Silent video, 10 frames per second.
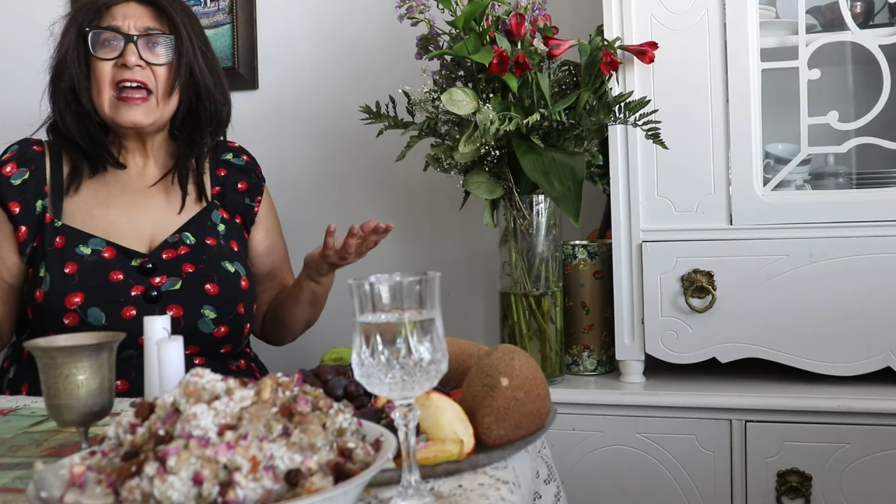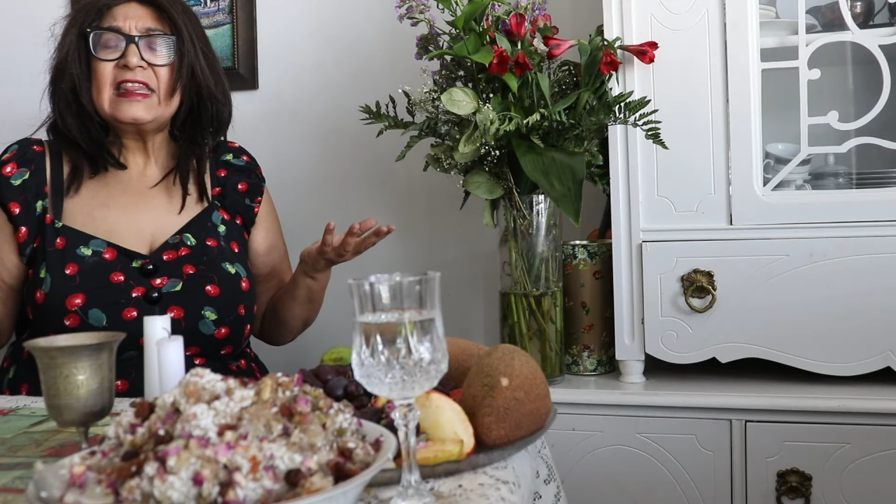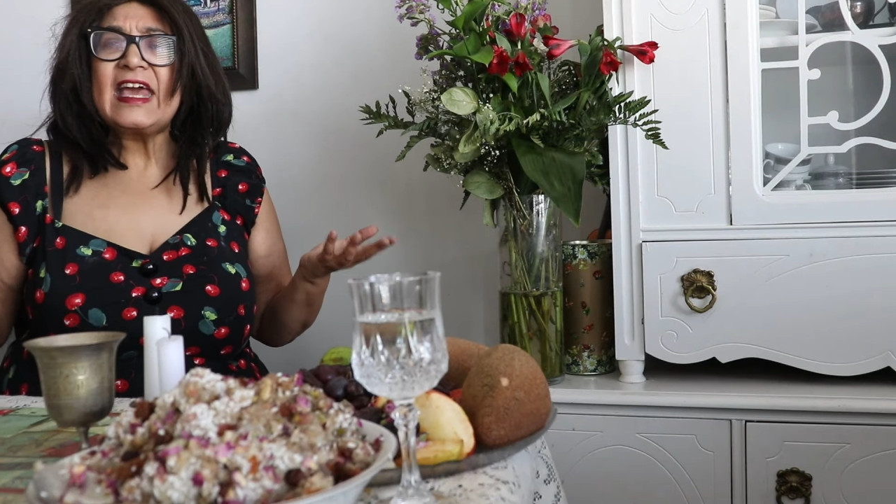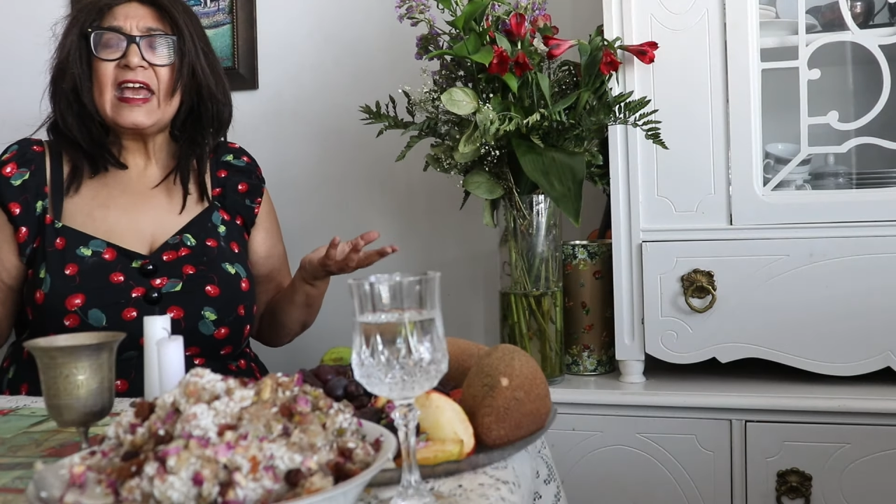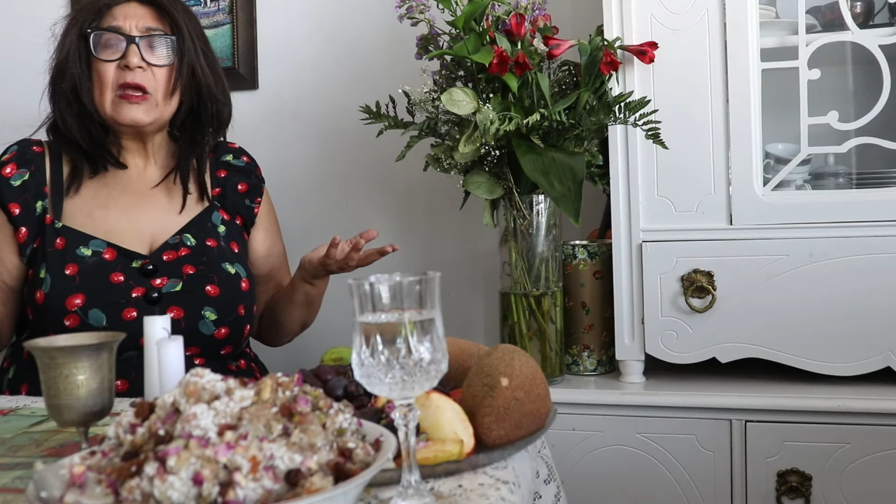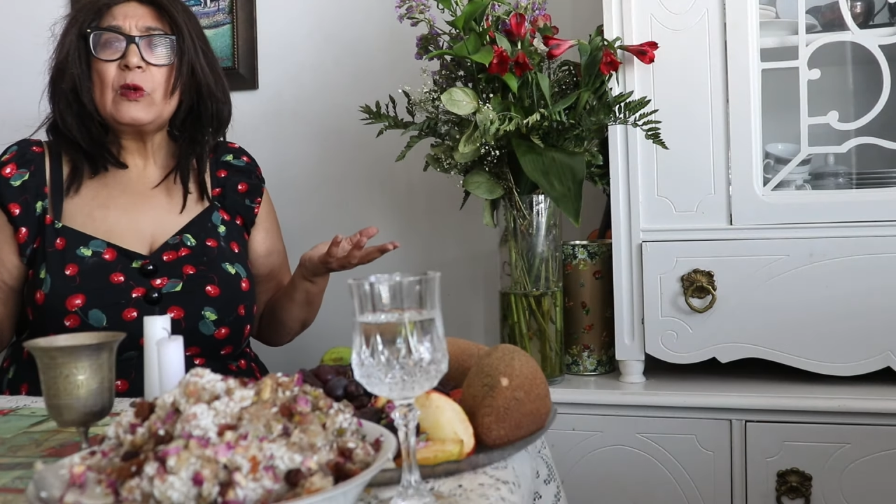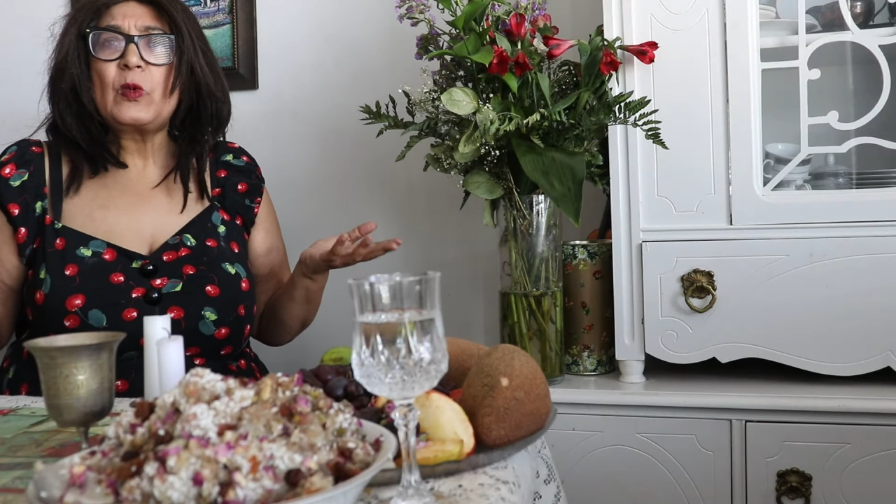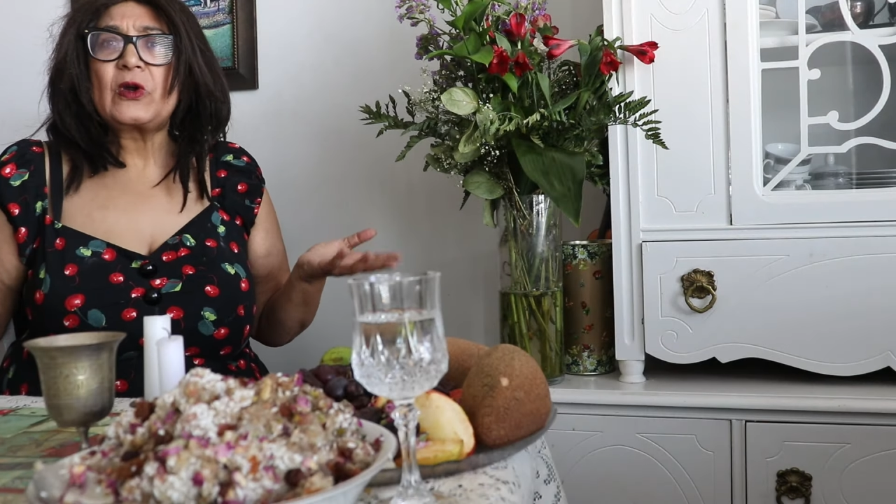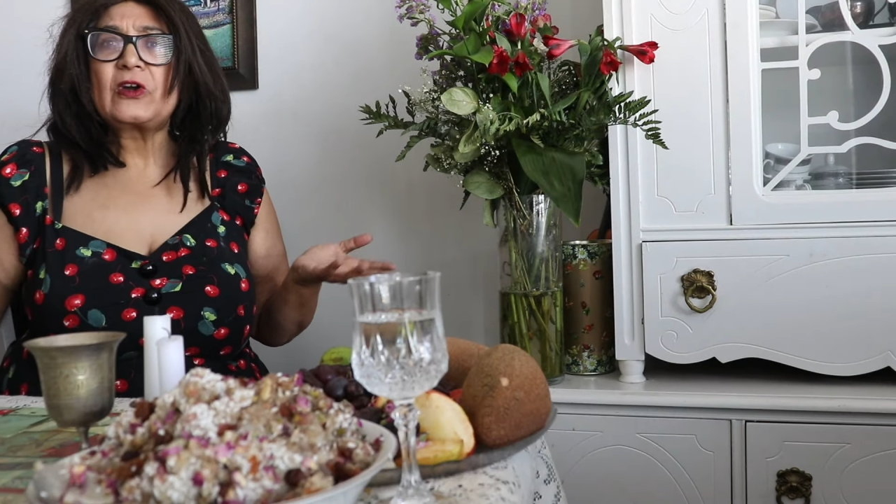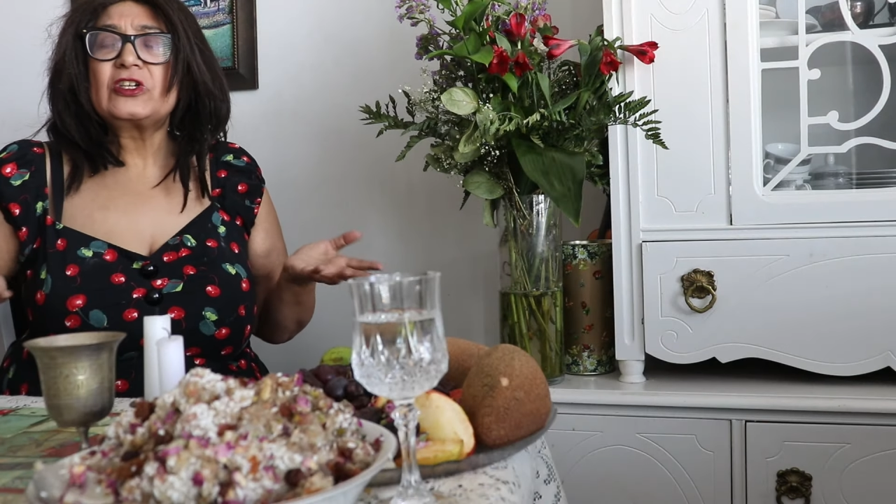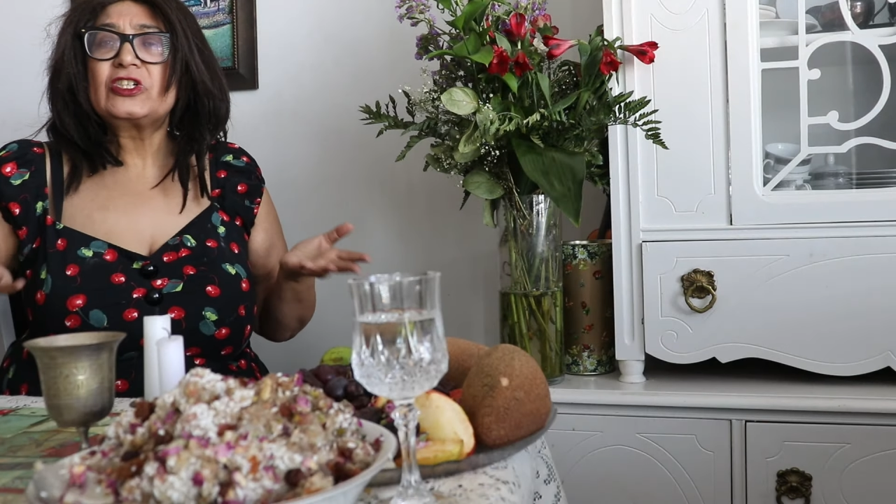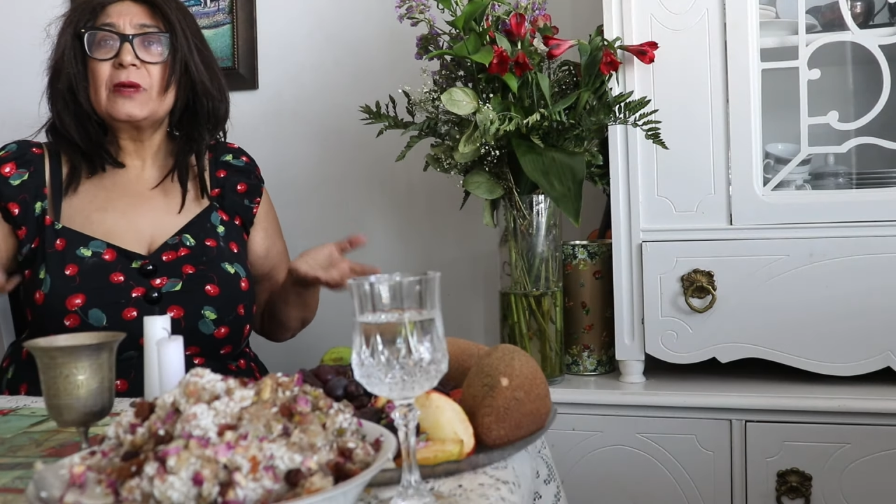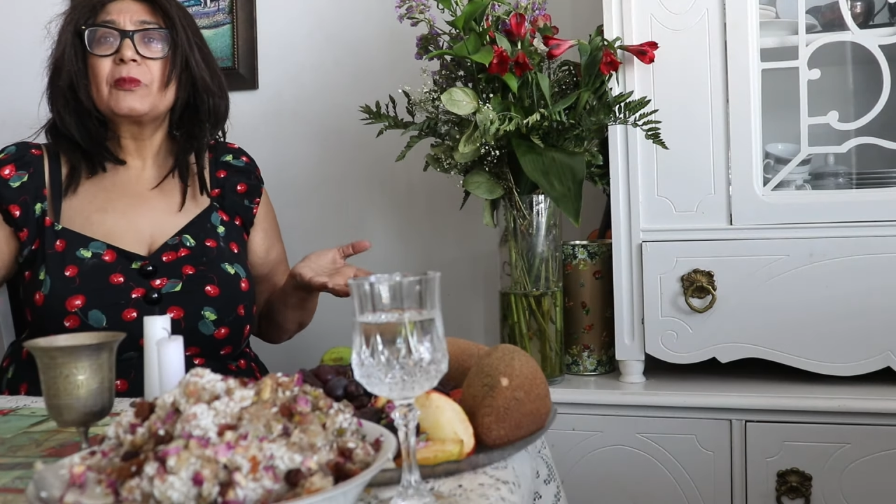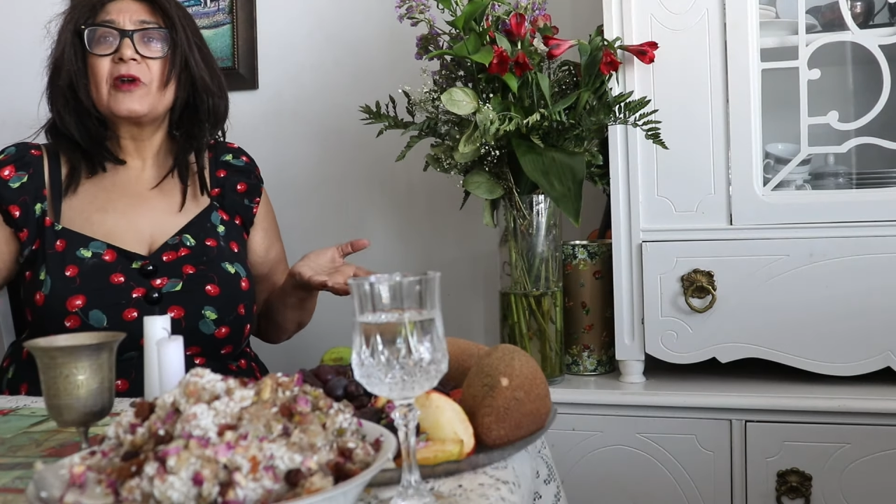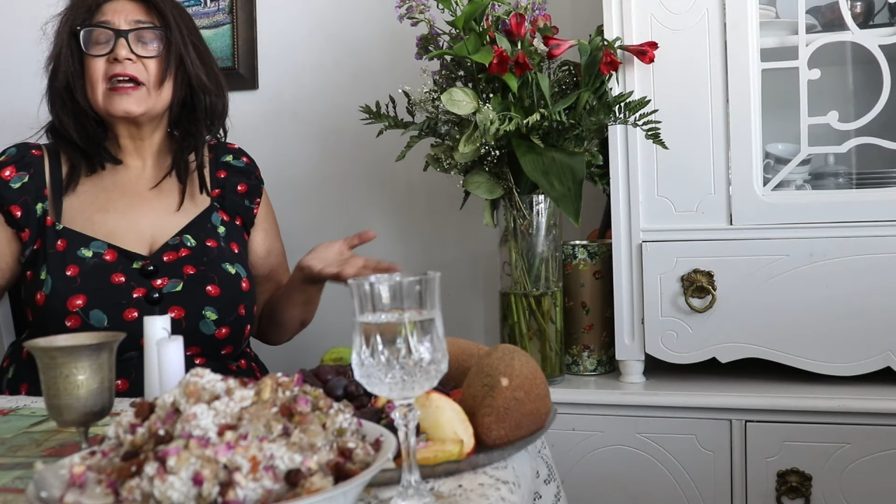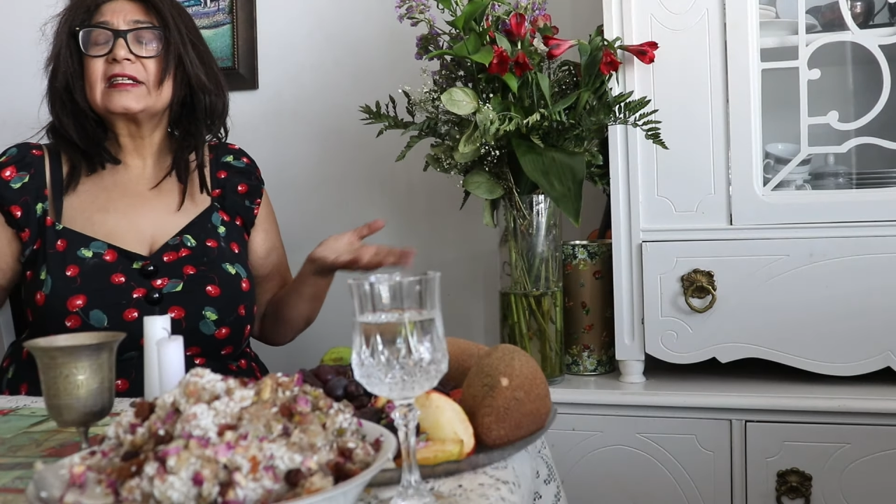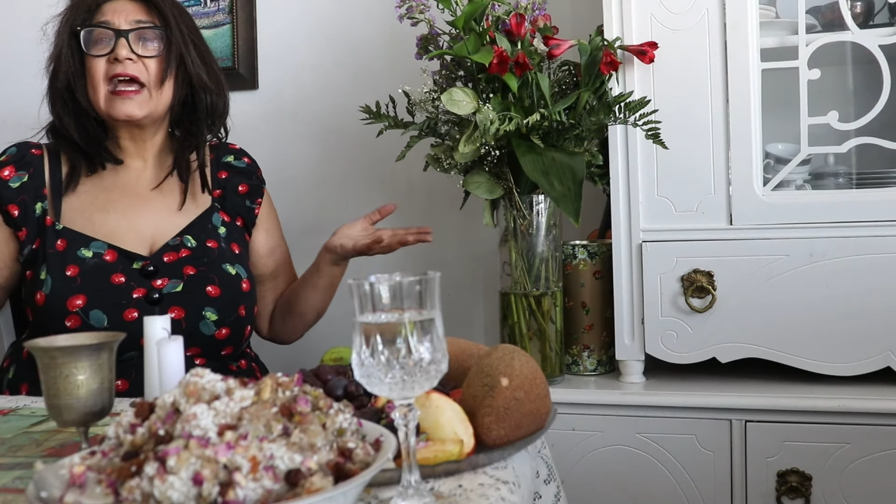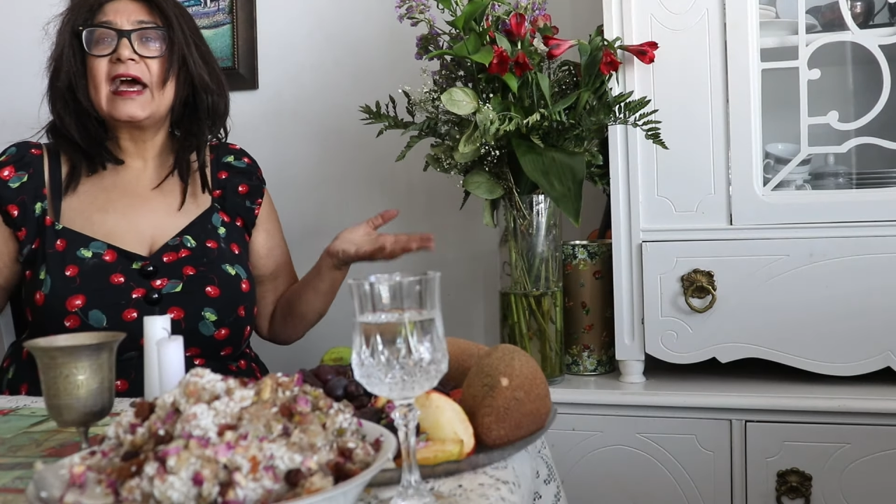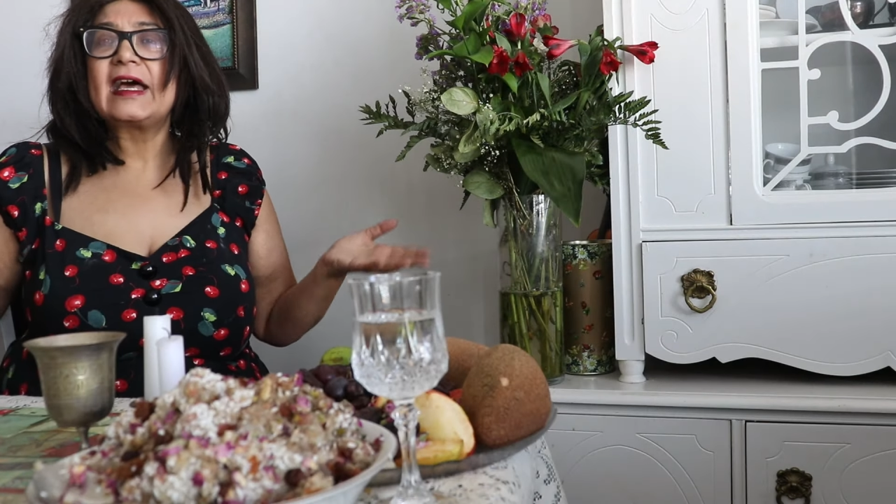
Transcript: they were shipwrecked